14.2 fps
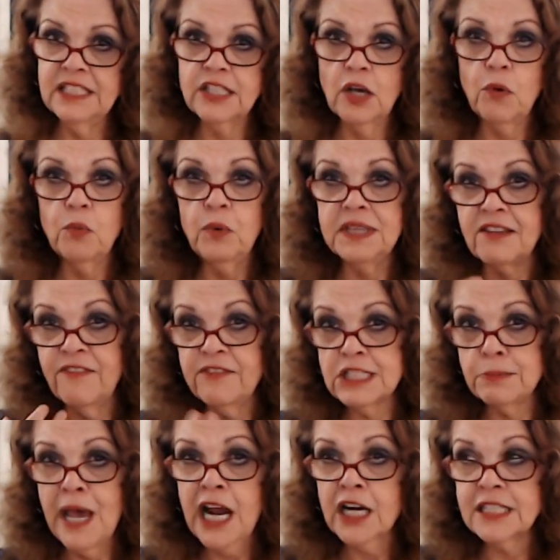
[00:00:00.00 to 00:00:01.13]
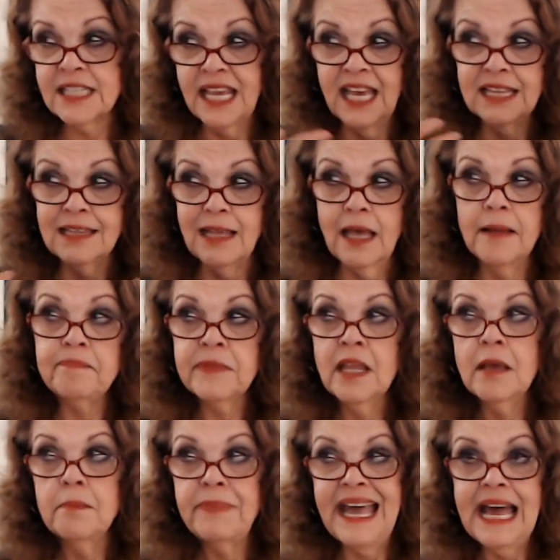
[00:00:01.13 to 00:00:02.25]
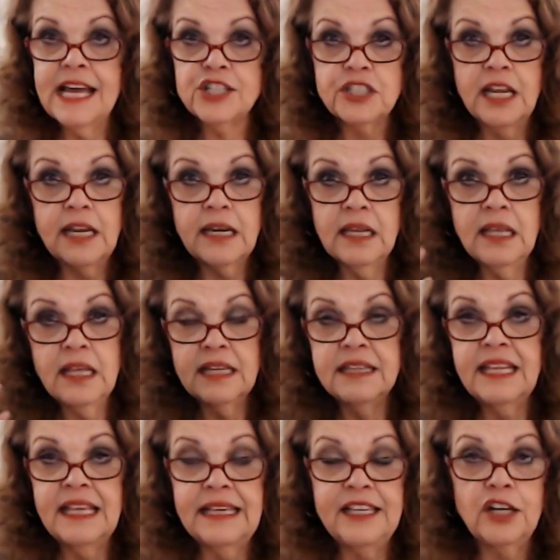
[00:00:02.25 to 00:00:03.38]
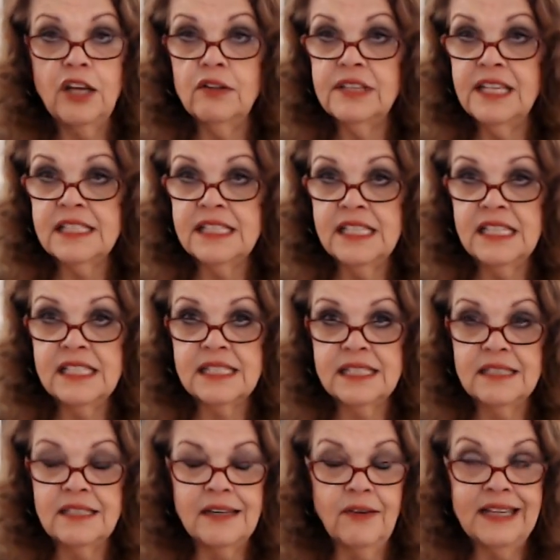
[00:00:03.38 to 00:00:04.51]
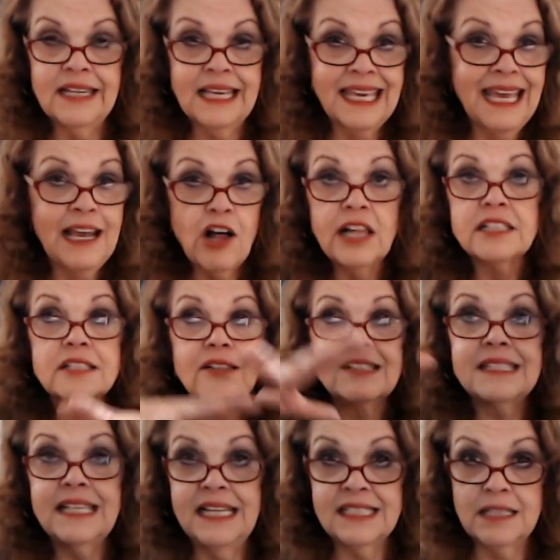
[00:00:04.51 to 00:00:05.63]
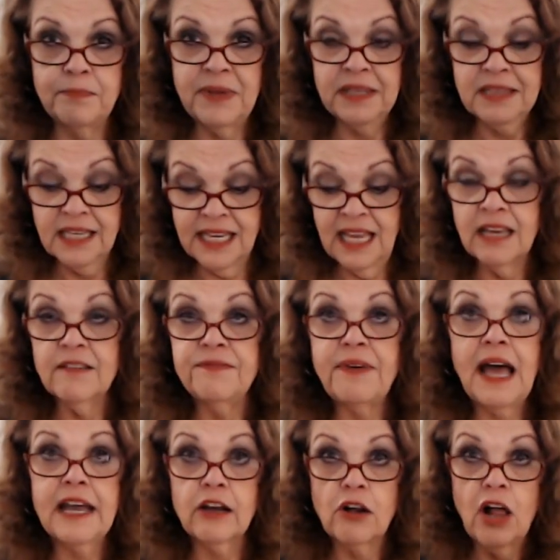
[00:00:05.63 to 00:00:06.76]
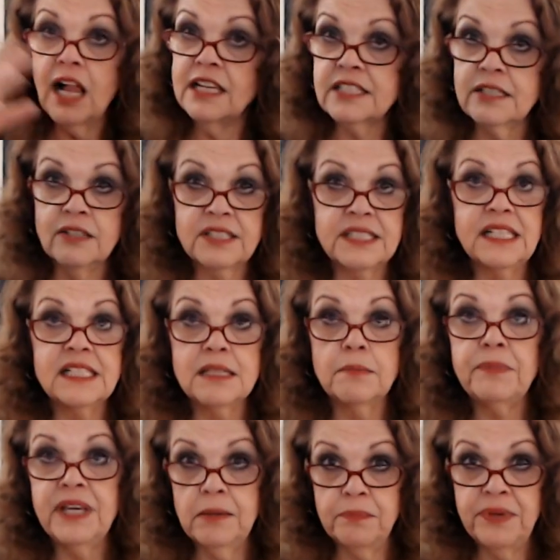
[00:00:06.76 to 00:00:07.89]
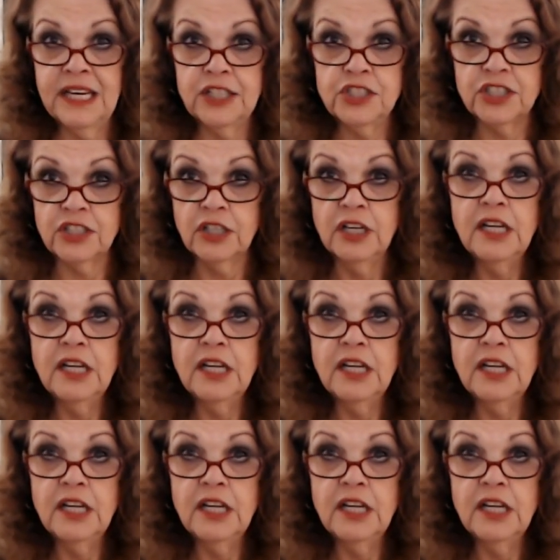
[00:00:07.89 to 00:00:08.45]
So with the smarts and the passion, that, you know, this is, you know, and the King also sees the King of Fire also sees the big picture.